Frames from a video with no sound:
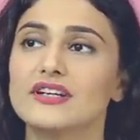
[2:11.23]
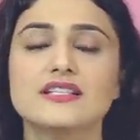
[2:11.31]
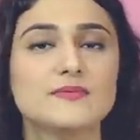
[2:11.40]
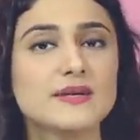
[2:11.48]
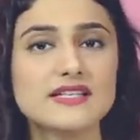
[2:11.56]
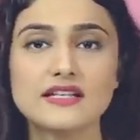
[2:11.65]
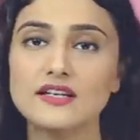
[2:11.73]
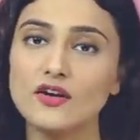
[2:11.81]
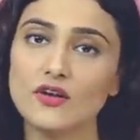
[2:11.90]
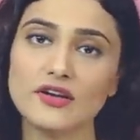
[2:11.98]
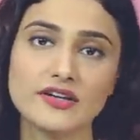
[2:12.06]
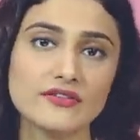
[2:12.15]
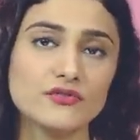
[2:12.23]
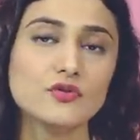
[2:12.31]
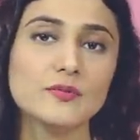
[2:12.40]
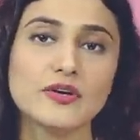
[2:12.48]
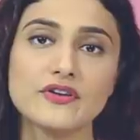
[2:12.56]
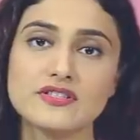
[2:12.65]
it's basically all Indian
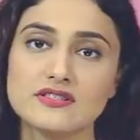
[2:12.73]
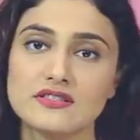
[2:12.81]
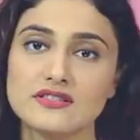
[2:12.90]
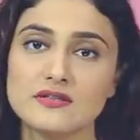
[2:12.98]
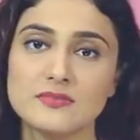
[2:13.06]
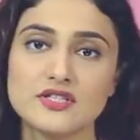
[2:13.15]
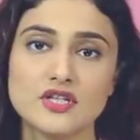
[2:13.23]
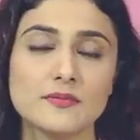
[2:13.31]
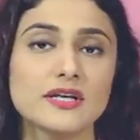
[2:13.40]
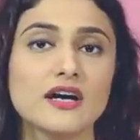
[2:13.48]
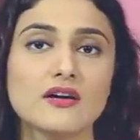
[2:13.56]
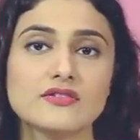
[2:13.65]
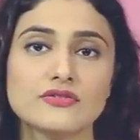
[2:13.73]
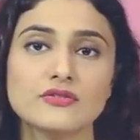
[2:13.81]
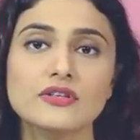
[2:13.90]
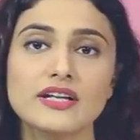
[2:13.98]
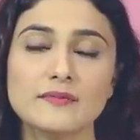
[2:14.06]
food because it's a Punjabi household